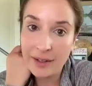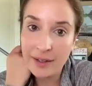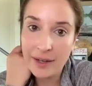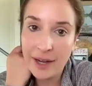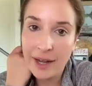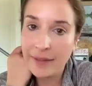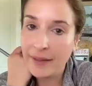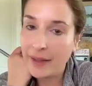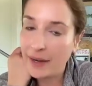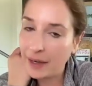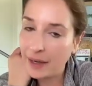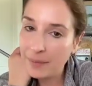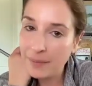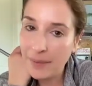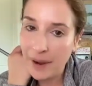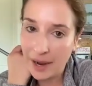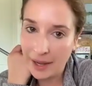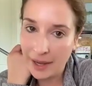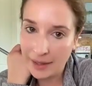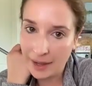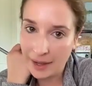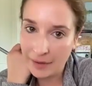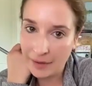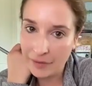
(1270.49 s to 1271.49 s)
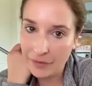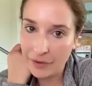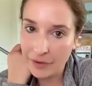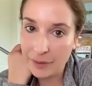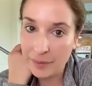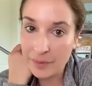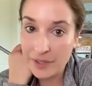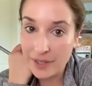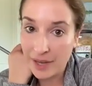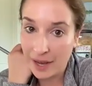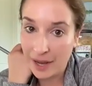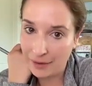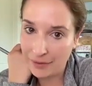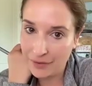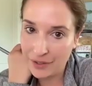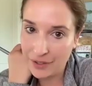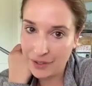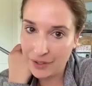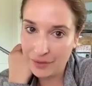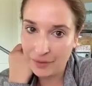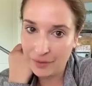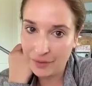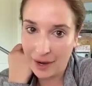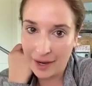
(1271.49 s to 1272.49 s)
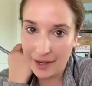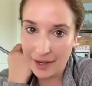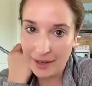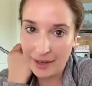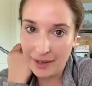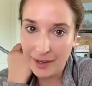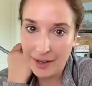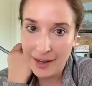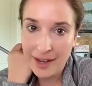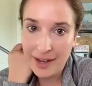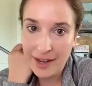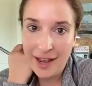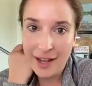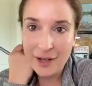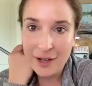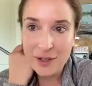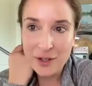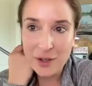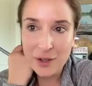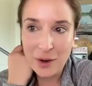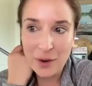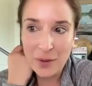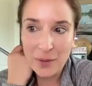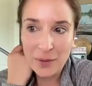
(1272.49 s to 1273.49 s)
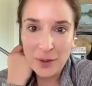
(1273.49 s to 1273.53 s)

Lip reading: and they didn't buy that for themselves, right? And so